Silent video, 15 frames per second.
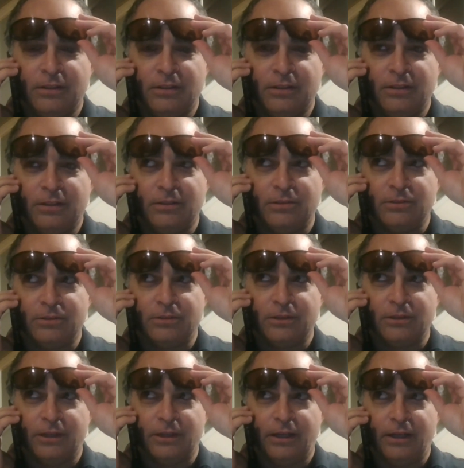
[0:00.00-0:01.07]
Oh,
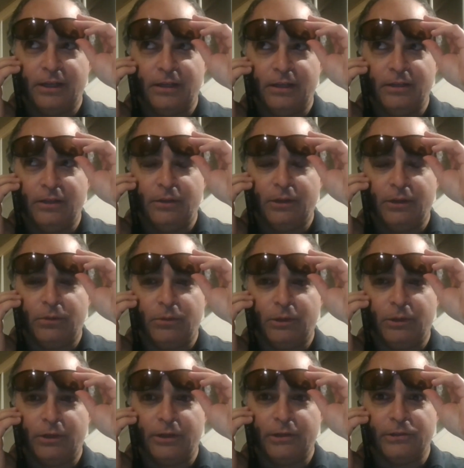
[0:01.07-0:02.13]
sorry. No, I don't
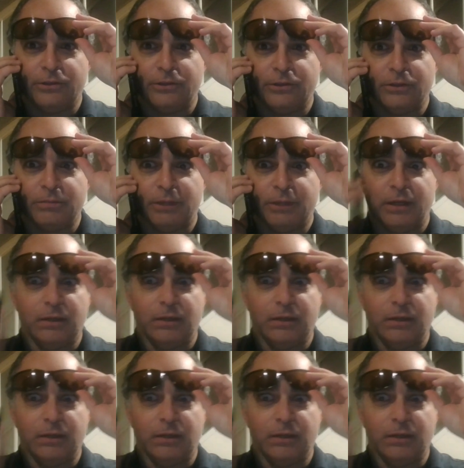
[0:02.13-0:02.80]
want any insurance. Bye.